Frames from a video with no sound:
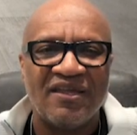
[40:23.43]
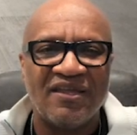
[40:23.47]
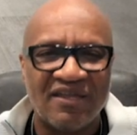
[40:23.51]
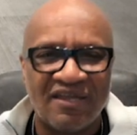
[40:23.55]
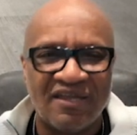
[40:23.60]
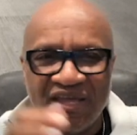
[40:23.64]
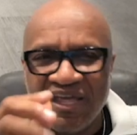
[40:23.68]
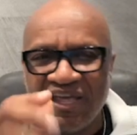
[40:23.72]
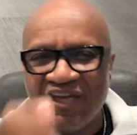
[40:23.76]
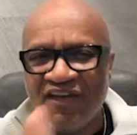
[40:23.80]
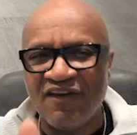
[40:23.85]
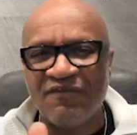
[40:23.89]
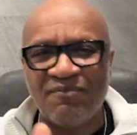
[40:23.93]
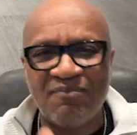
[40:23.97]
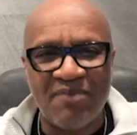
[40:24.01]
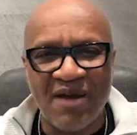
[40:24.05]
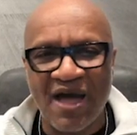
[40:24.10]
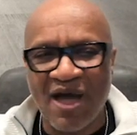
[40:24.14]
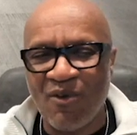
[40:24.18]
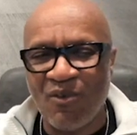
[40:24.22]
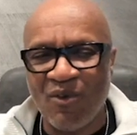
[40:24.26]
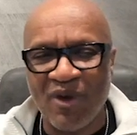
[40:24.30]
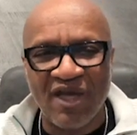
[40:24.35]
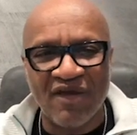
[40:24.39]
Give
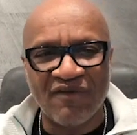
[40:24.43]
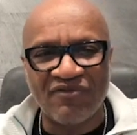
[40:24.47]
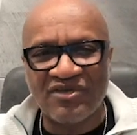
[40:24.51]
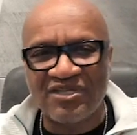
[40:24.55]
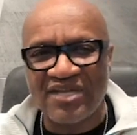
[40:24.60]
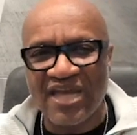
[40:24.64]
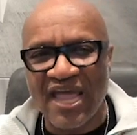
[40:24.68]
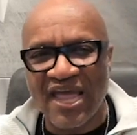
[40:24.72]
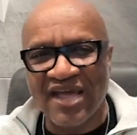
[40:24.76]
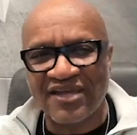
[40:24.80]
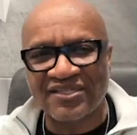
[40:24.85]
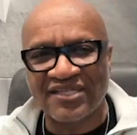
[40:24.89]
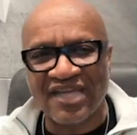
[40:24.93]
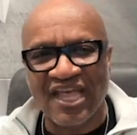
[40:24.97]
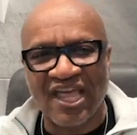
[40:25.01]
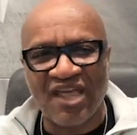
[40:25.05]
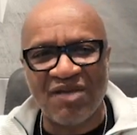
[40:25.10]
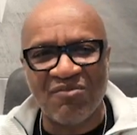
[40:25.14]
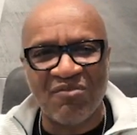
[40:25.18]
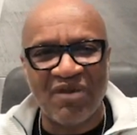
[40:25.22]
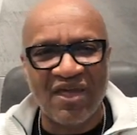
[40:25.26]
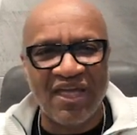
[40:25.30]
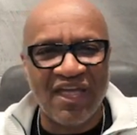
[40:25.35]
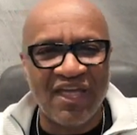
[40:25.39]
by way of text,
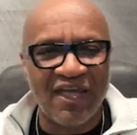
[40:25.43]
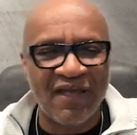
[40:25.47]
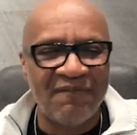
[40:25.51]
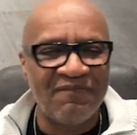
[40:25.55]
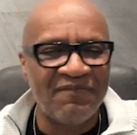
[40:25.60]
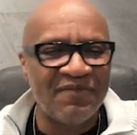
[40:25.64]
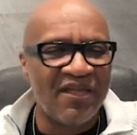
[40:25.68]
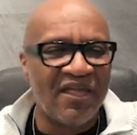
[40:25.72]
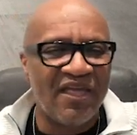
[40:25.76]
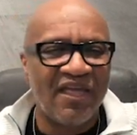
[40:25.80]
amen.